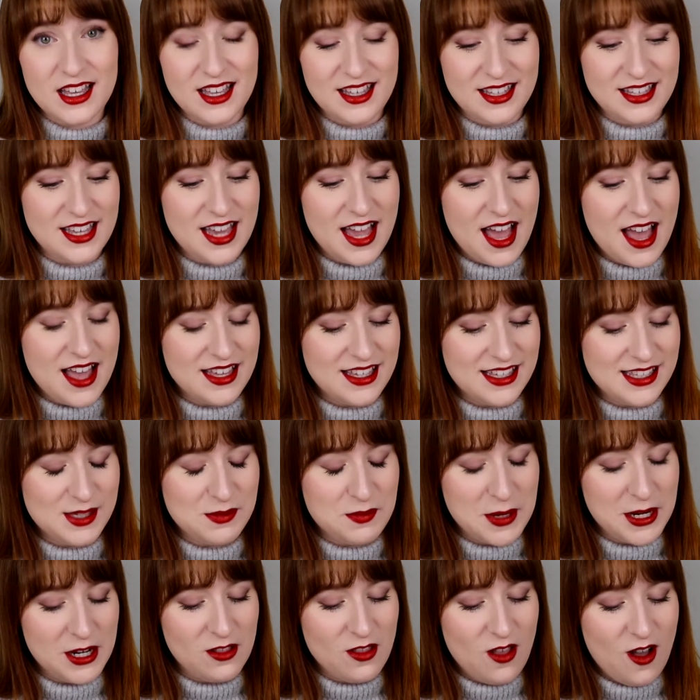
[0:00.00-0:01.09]
Yeah, it's
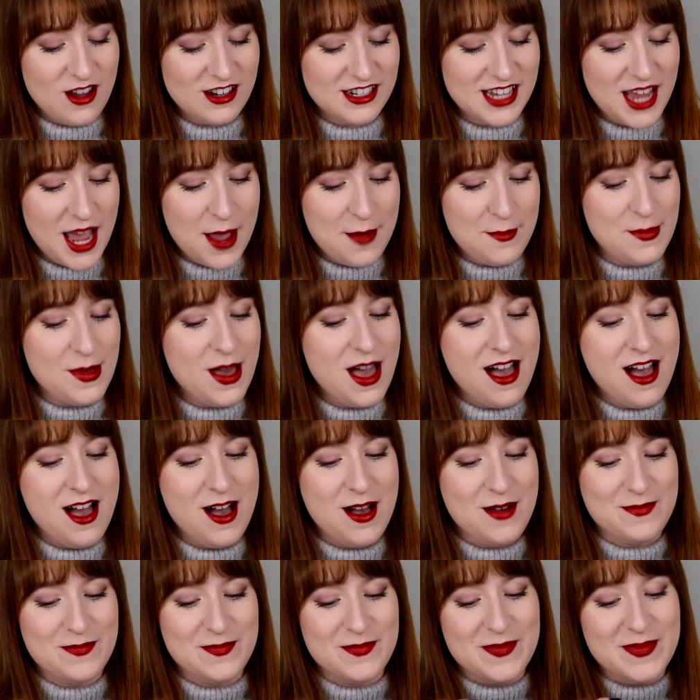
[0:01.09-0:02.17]
been a long
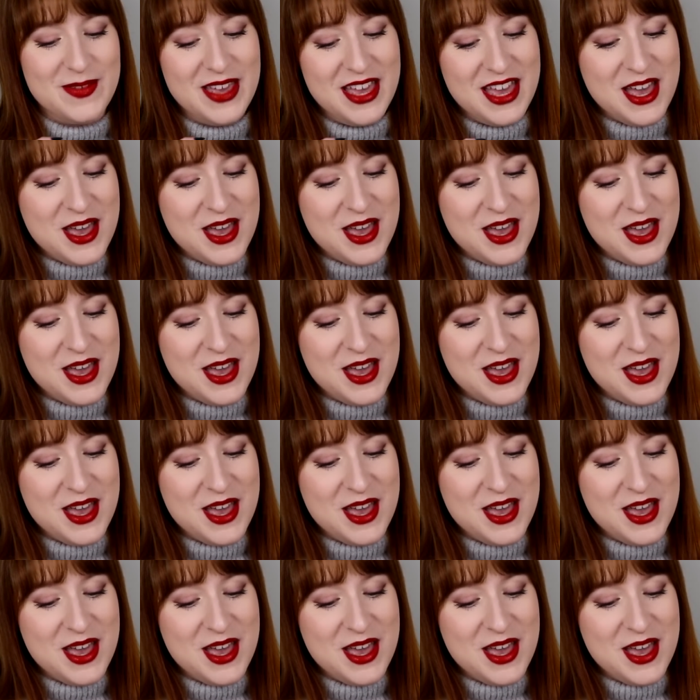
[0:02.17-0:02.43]
time.